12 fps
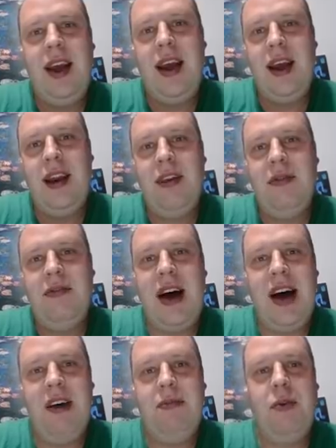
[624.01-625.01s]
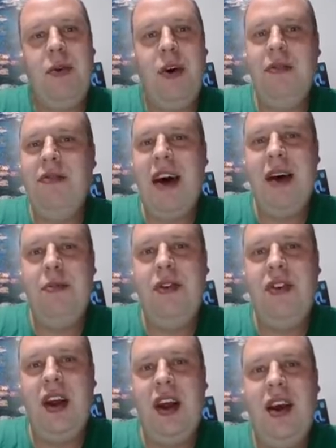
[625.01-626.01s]
and
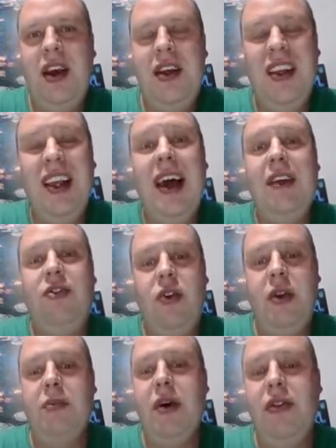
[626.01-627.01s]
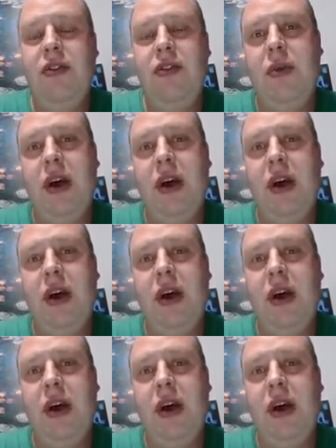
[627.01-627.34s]
5.5% the last 3 months.